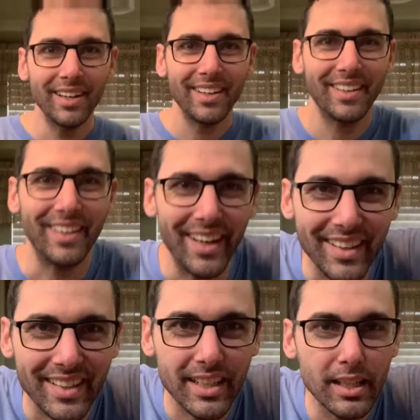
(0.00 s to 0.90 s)
Hey,
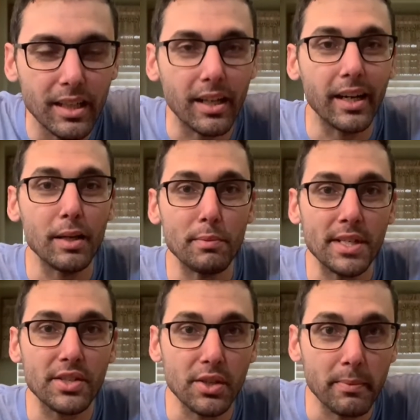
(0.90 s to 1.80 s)
I'm
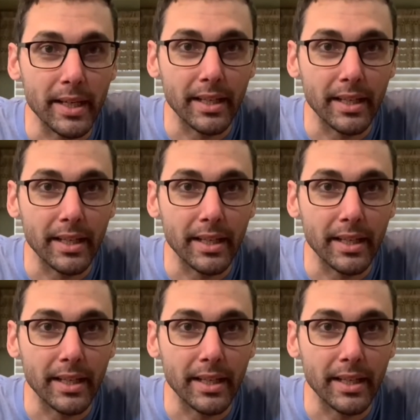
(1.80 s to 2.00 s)
assuming